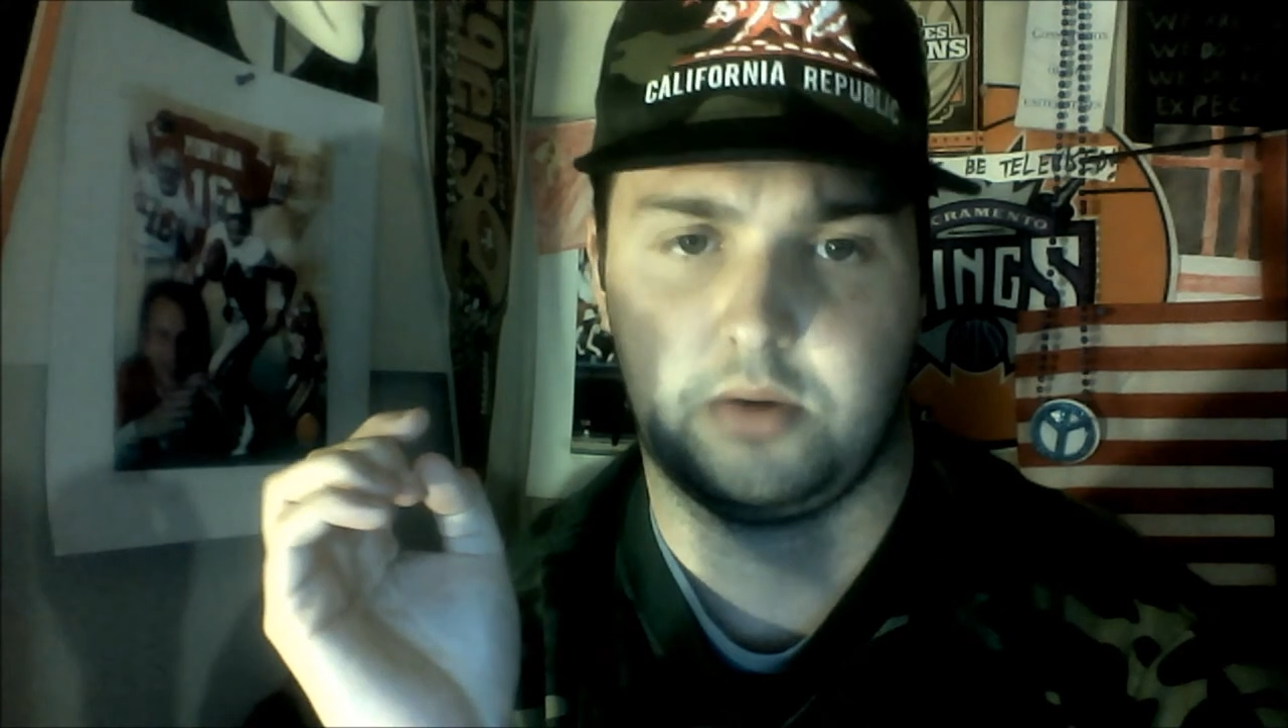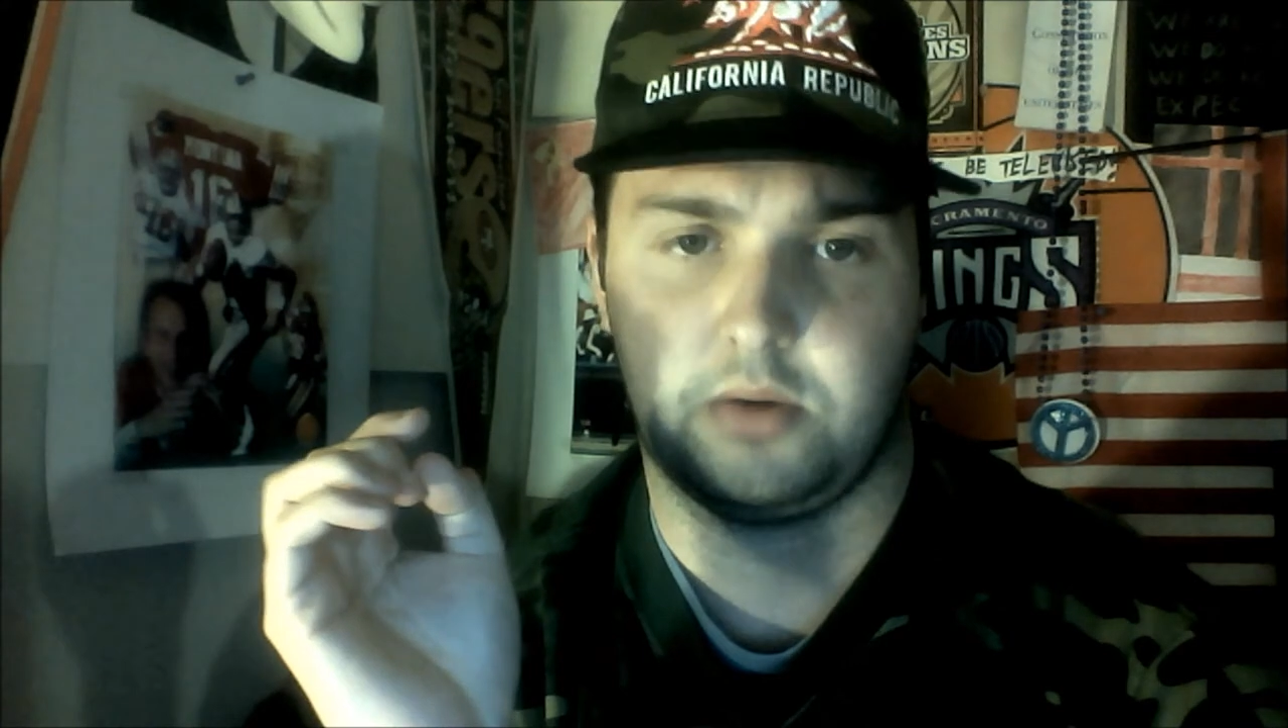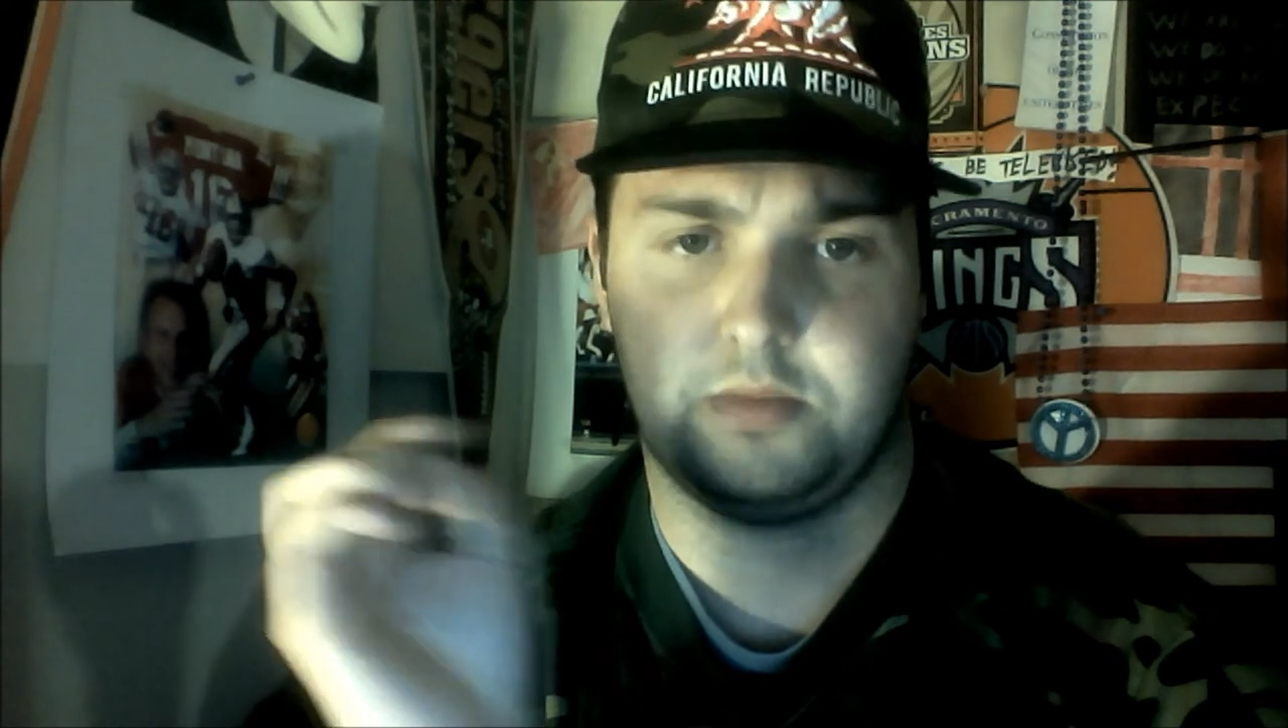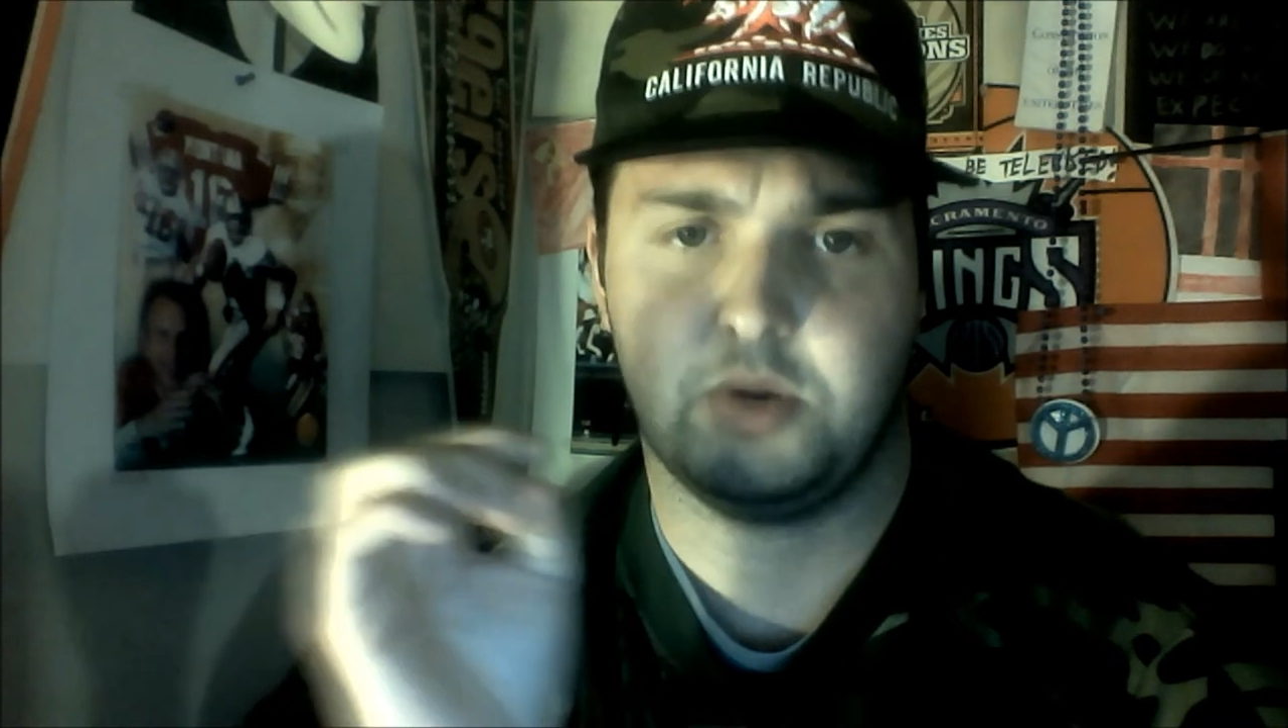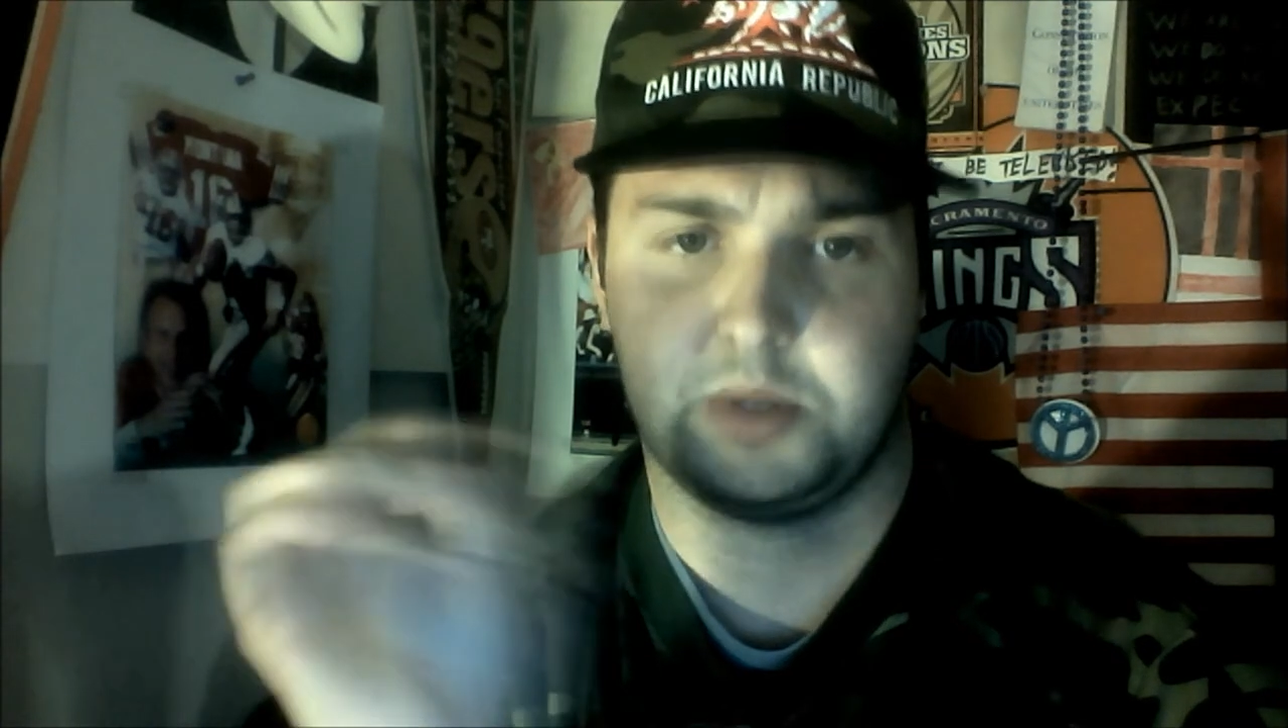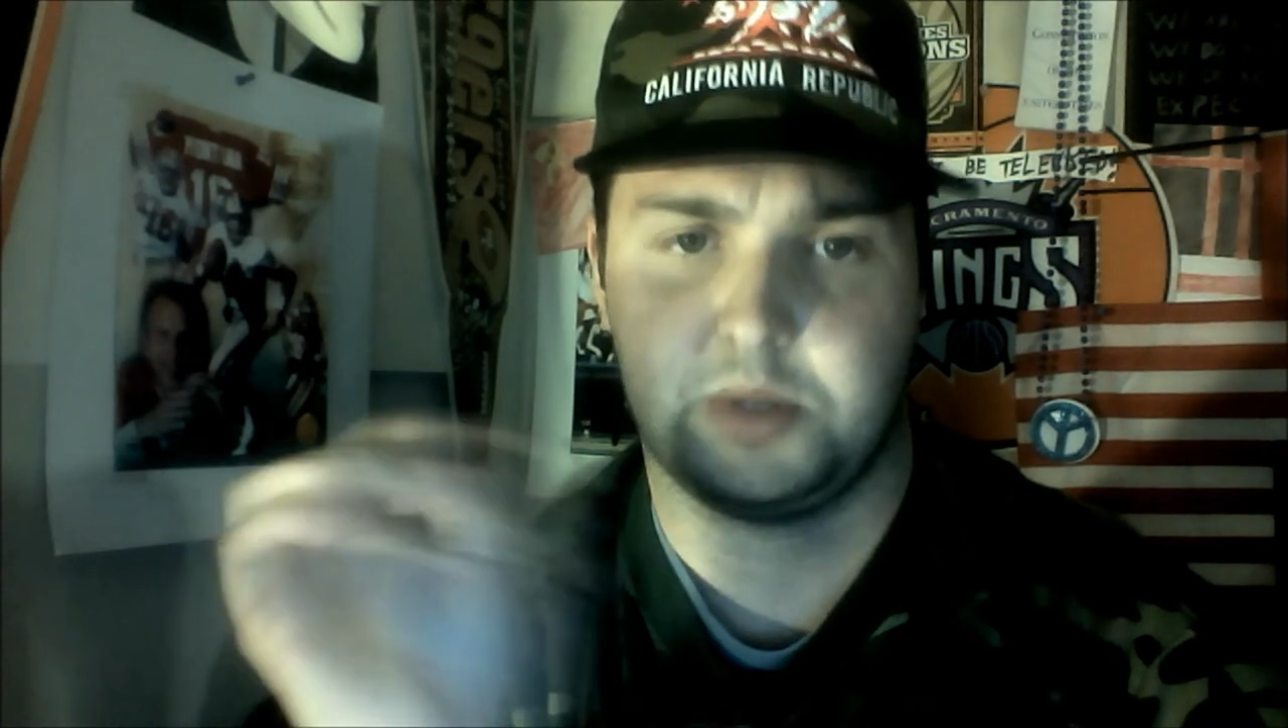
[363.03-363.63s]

or no,